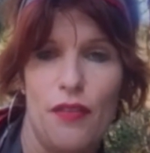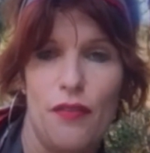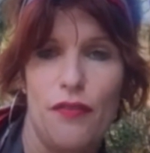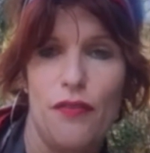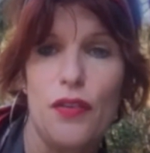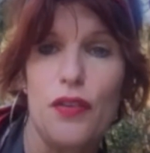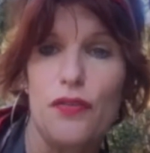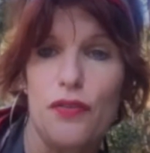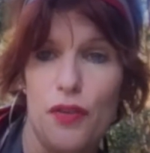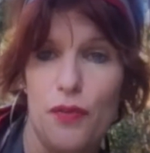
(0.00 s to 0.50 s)

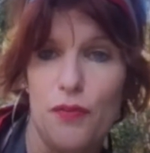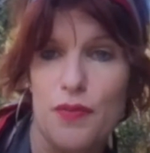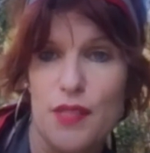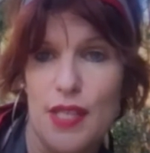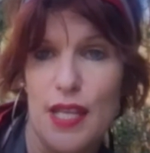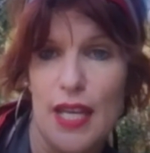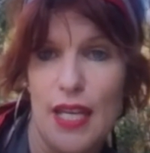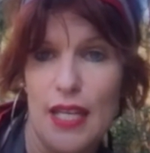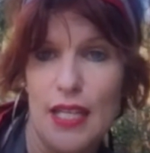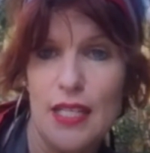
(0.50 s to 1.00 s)
food from
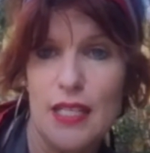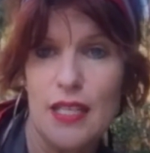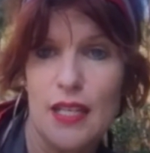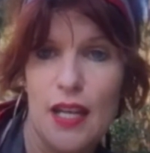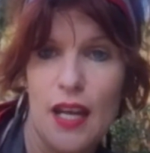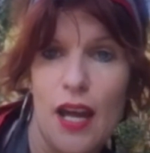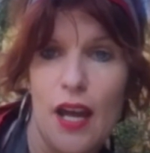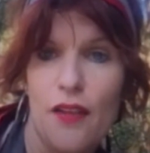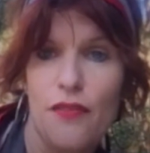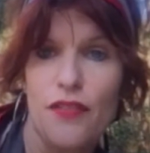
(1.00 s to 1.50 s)
seed
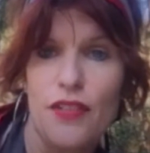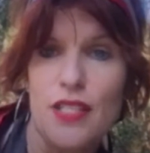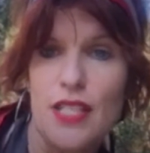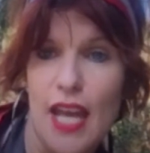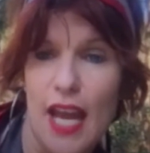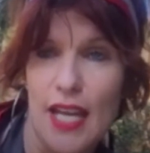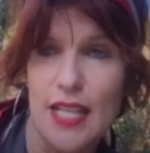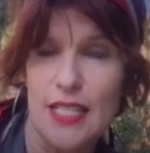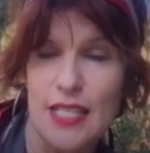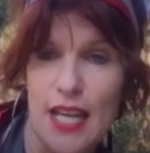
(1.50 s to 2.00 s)
for
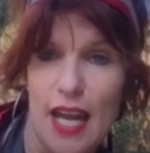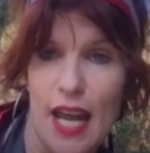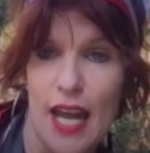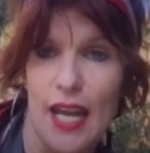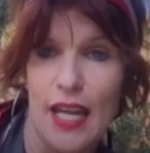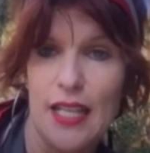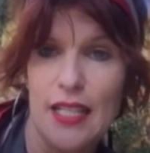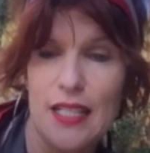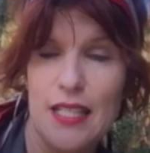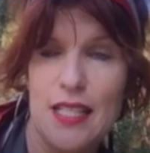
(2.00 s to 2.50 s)
10
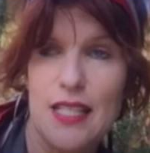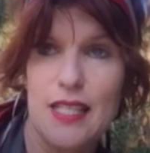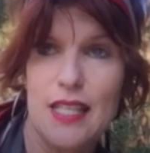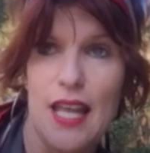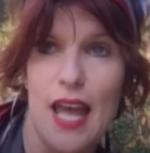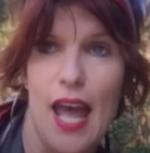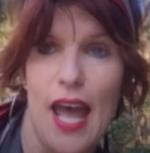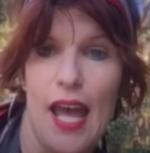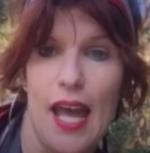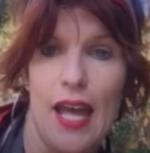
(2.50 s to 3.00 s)
days
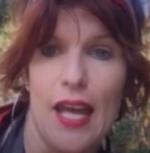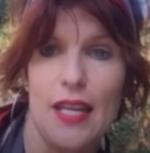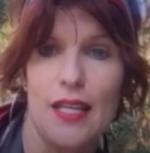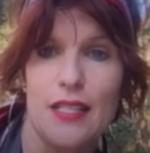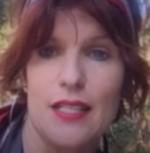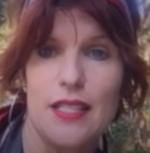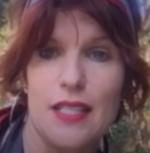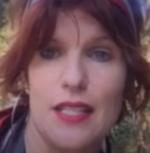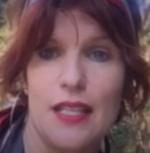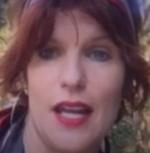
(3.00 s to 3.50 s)

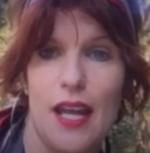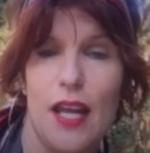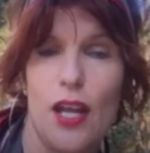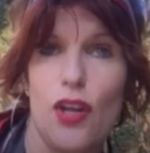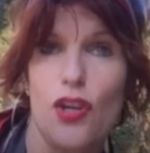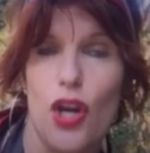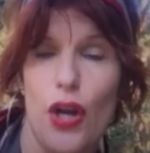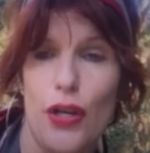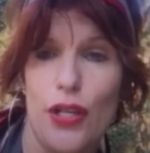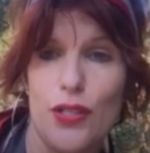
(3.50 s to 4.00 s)
and
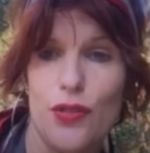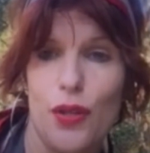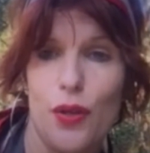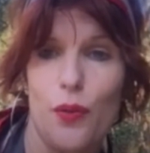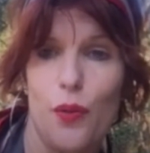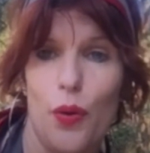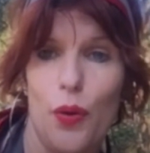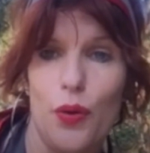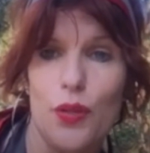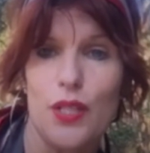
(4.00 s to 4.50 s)
only
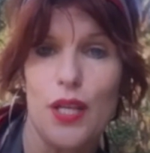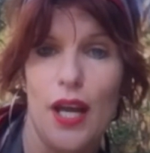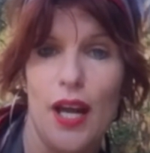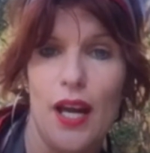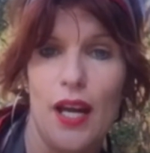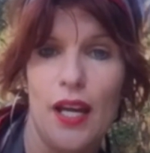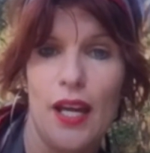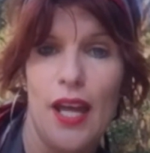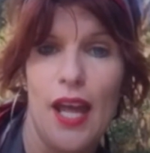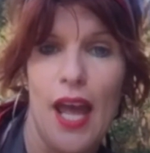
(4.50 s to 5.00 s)
drink
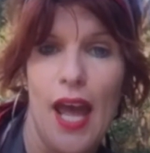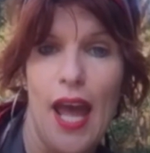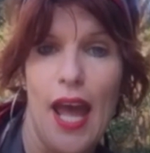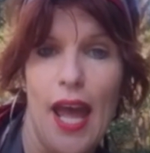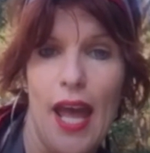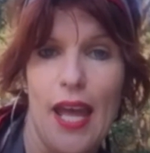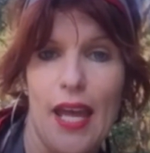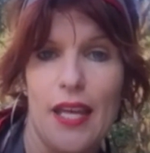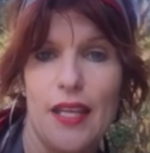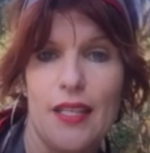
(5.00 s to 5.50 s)
water
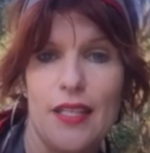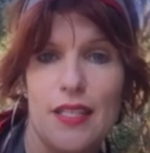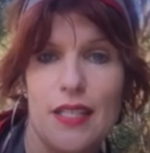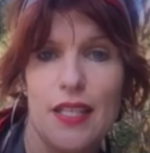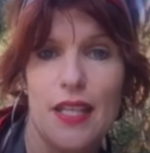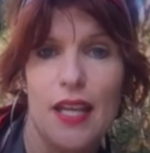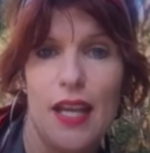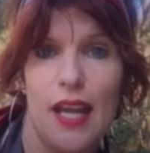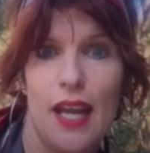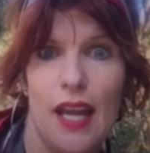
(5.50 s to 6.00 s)

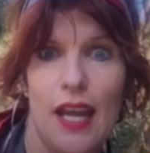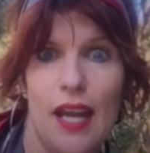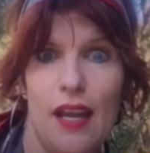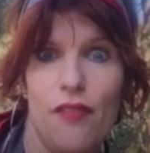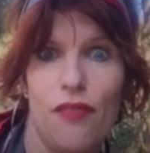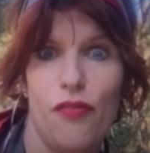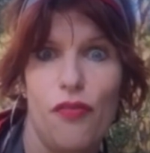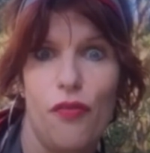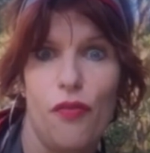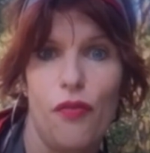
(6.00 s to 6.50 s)
and
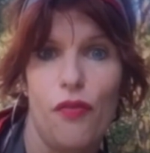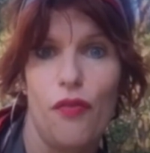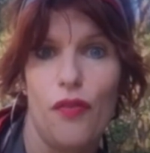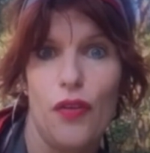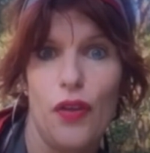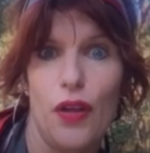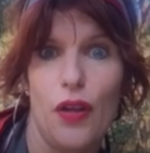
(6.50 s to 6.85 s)
if